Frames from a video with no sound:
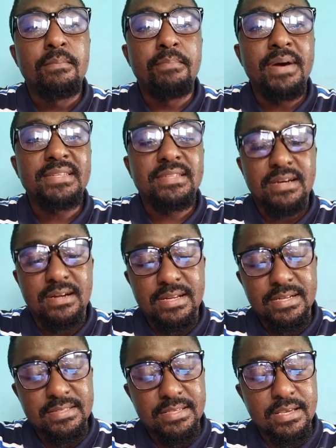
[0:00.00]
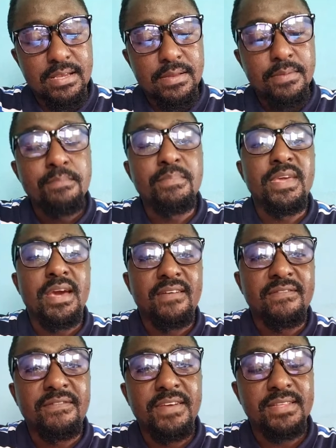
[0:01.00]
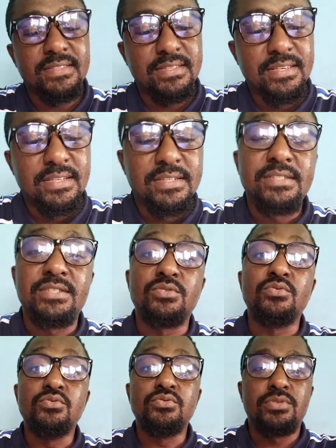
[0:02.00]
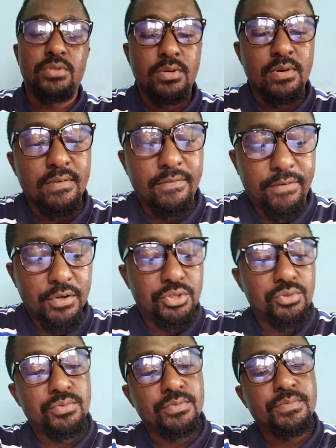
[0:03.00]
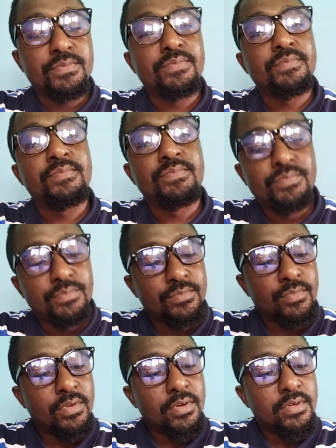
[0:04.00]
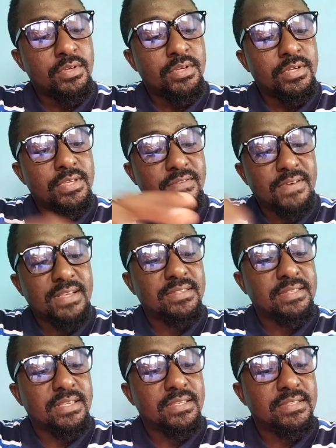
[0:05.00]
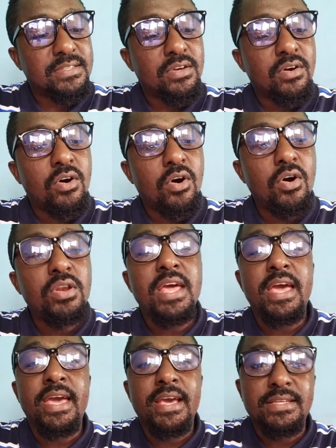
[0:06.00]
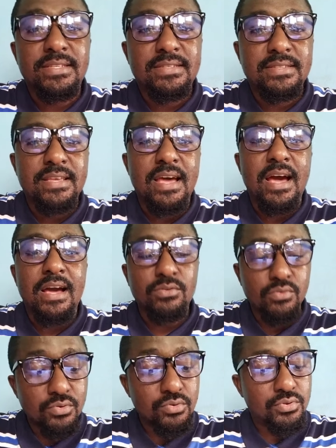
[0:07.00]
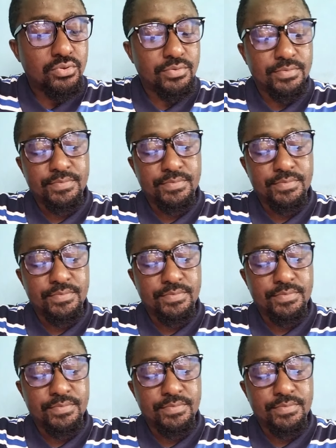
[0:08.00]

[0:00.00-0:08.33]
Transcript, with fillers: bad character may affect the good fortune. Ifa says all heads are good,